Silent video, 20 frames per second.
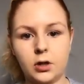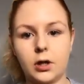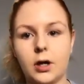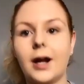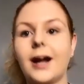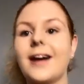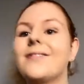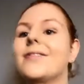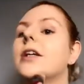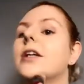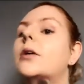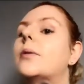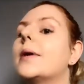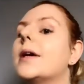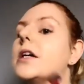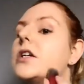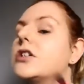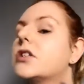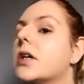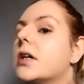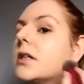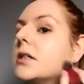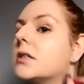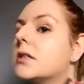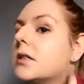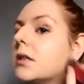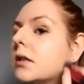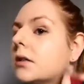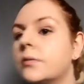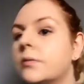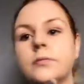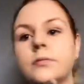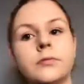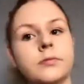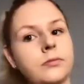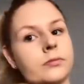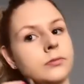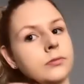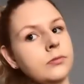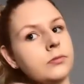or have any questions.
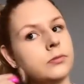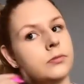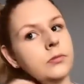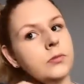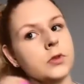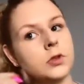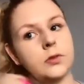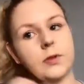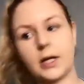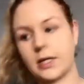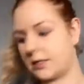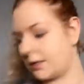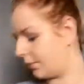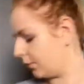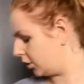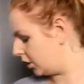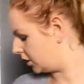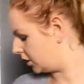Right, so I'm